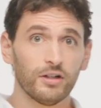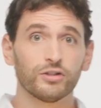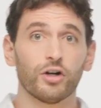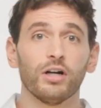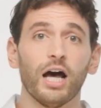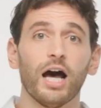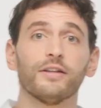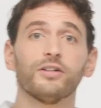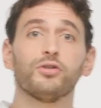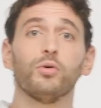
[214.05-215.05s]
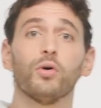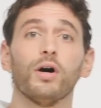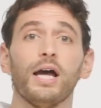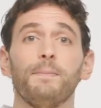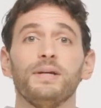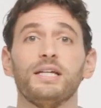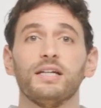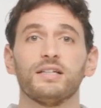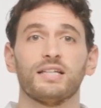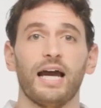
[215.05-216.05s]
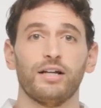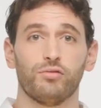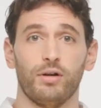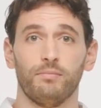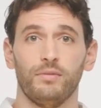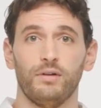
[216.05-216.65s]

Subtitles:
Turn on the tool and begin the side trim.